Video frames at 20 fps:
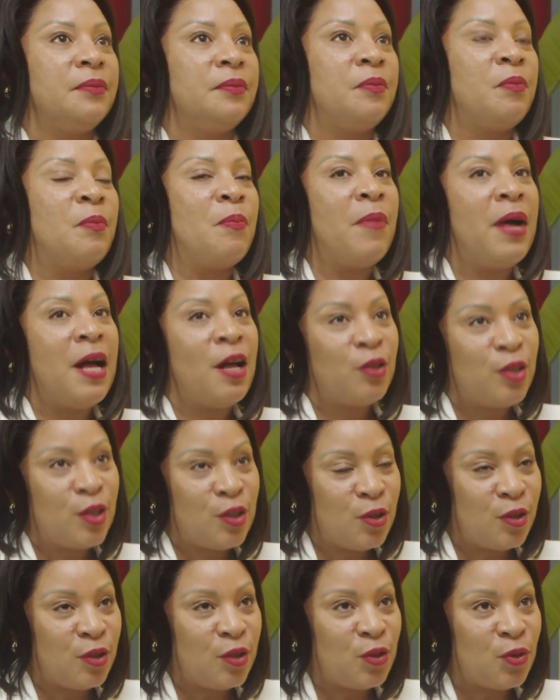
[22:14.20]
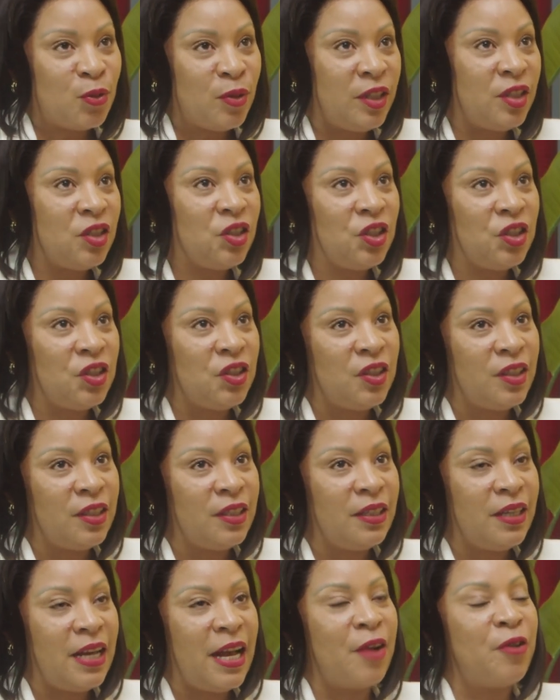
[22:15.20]
milestones which
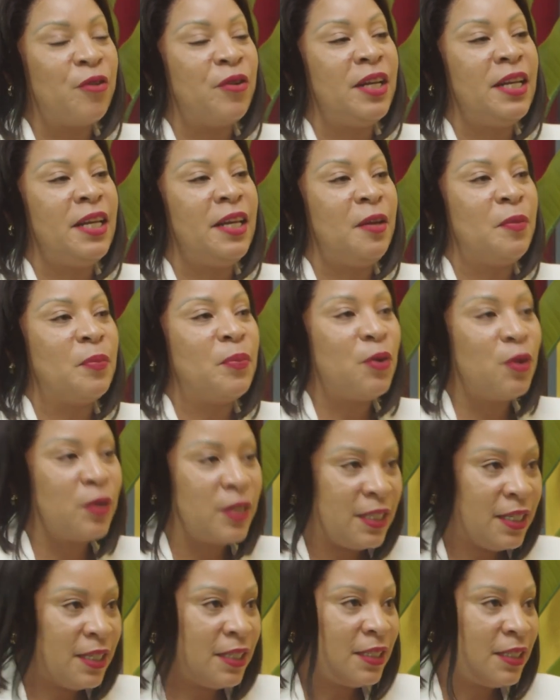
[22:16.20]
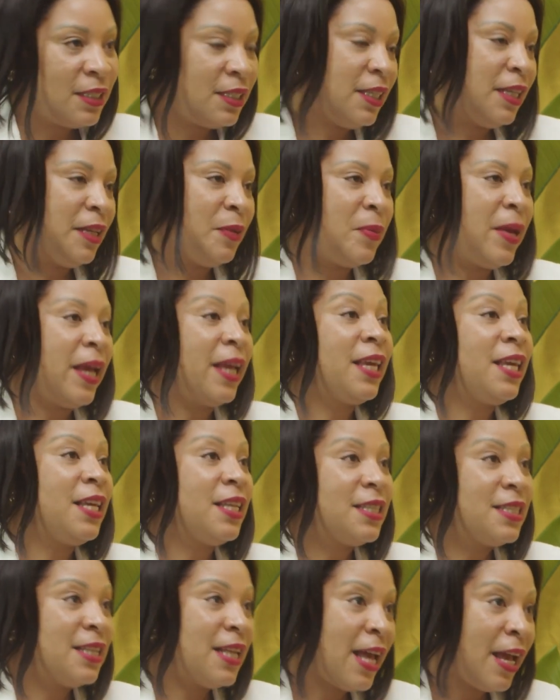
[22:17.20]
are really important in my
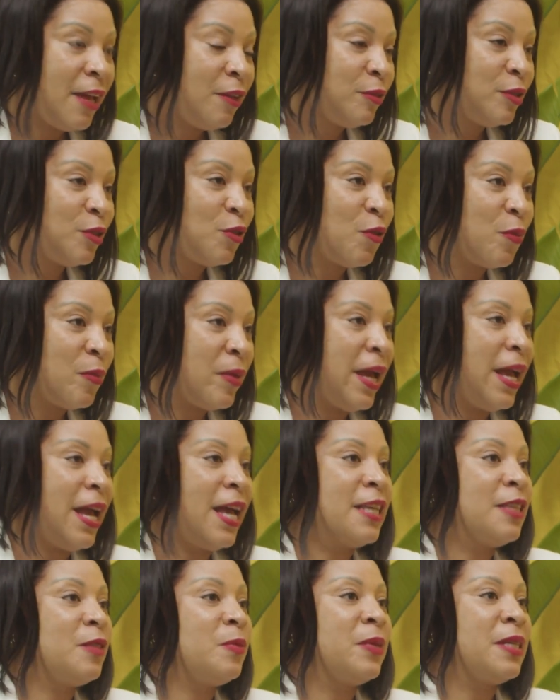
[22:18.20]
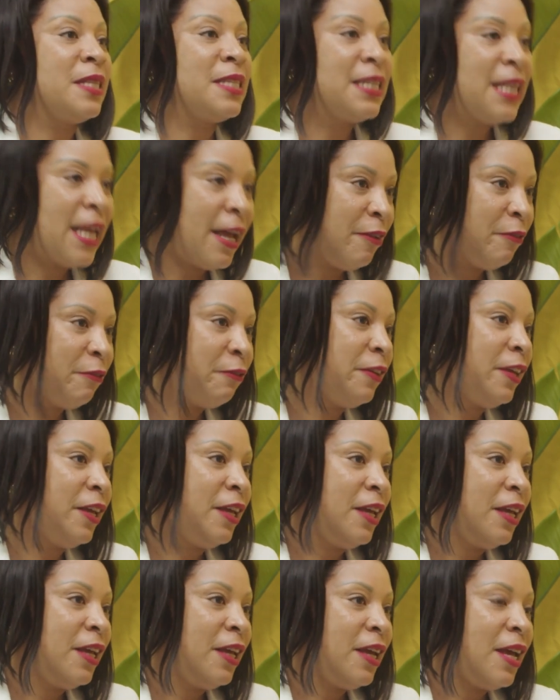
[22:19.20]
kids' lives or my husband's life,
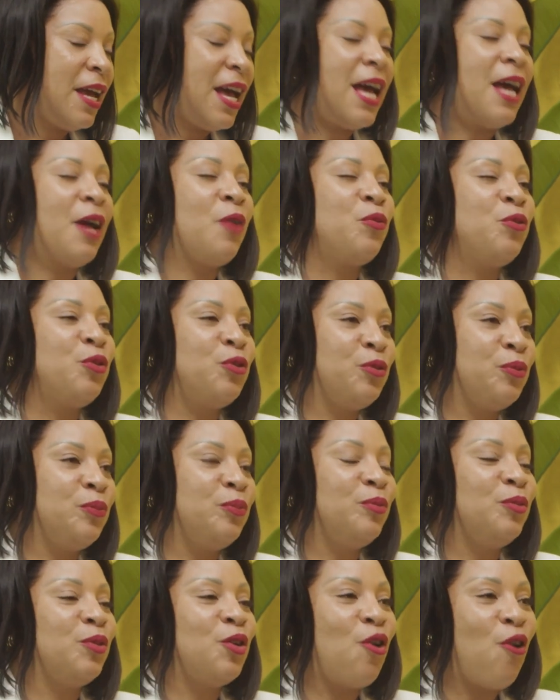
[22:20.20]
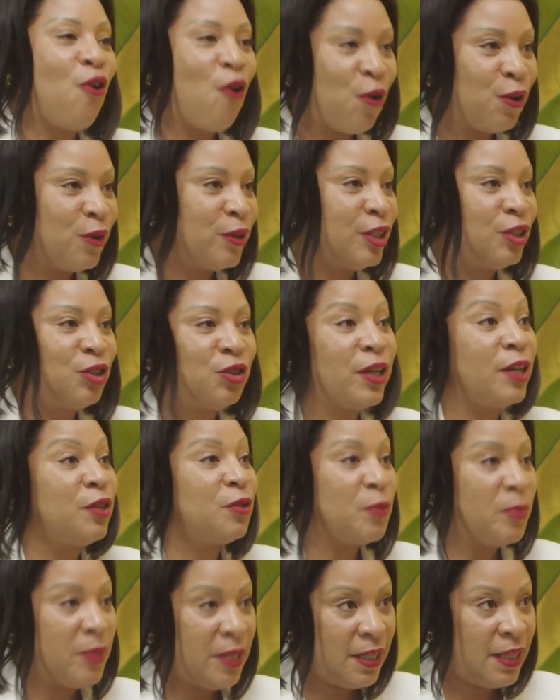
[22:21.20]
I will always try
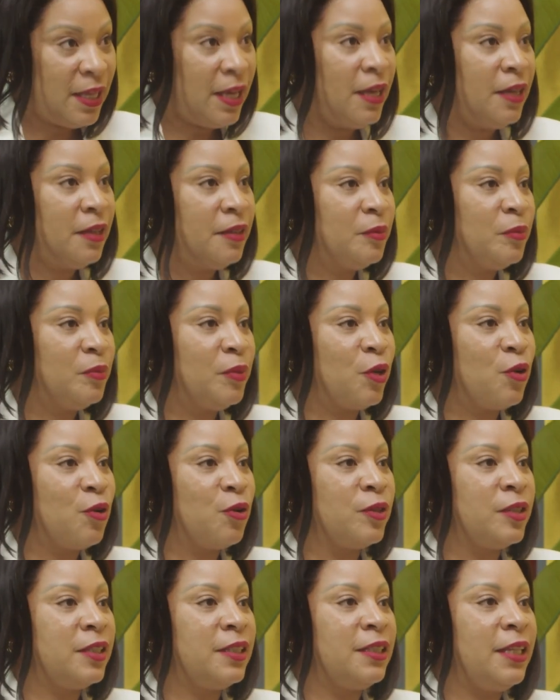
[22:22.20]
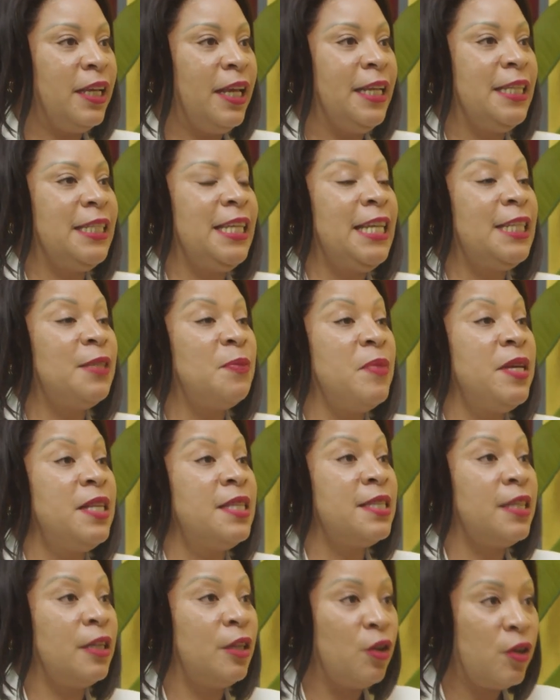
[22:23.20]
to be there because it
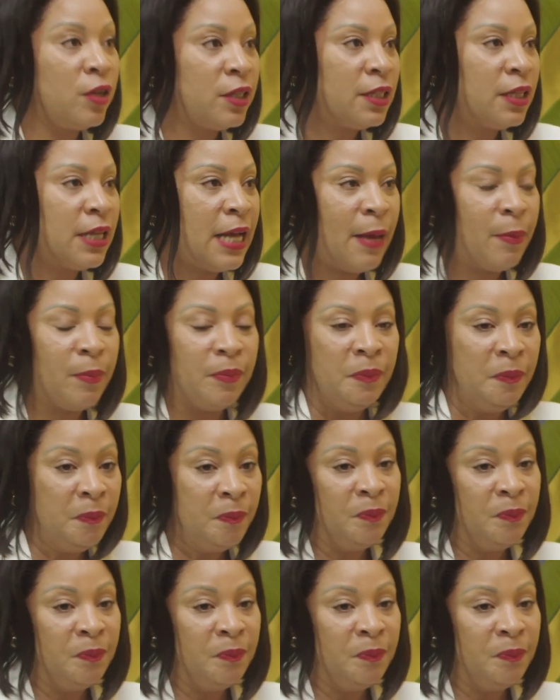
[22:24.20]
means a lot. I